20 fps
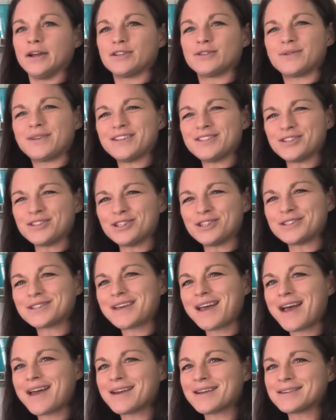So these are just
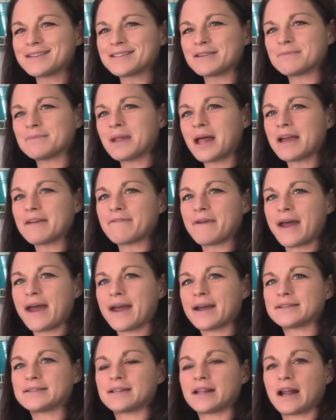kind of some life
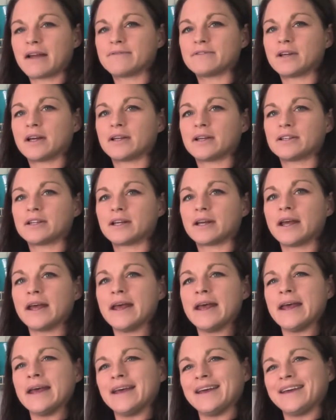hacks that I've done to
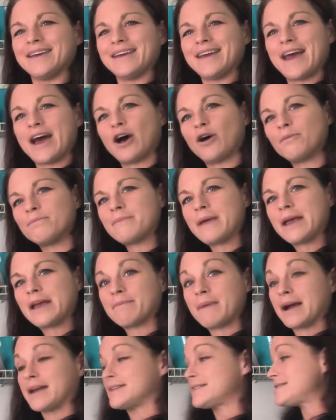help make
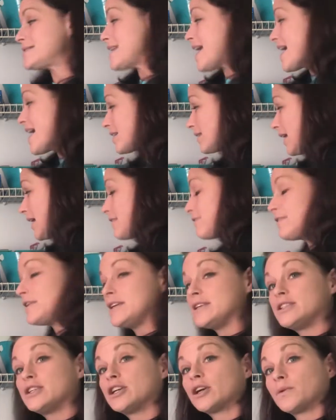my snack life
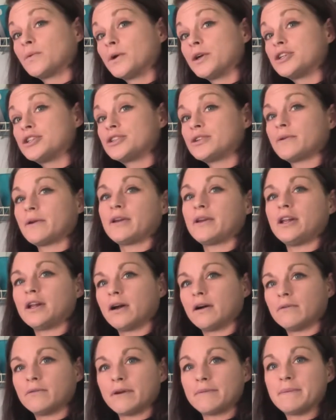easier, which, I
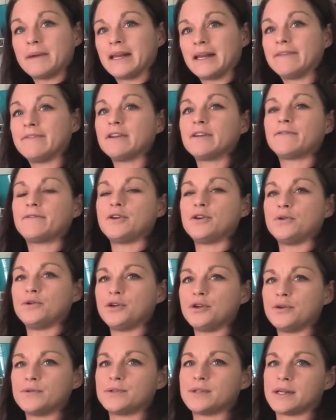mean, even if you
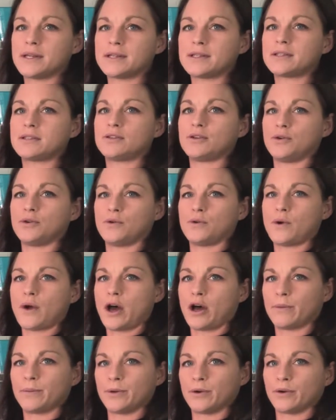use this to
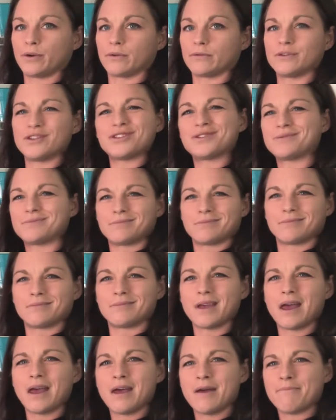help just
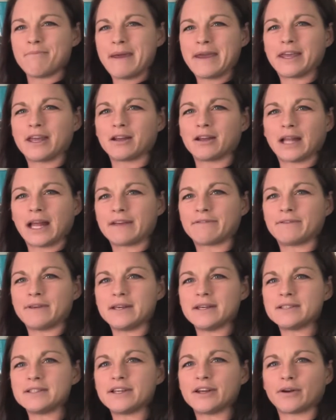make your life
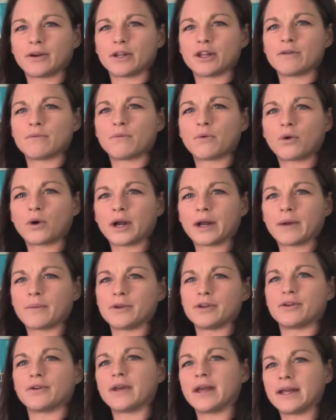easier in the morning
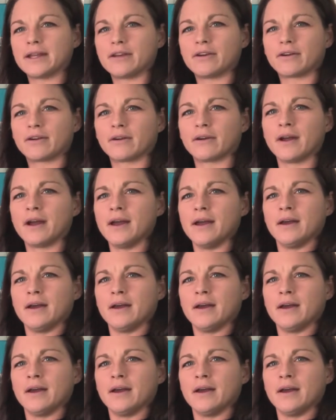when you're getting your,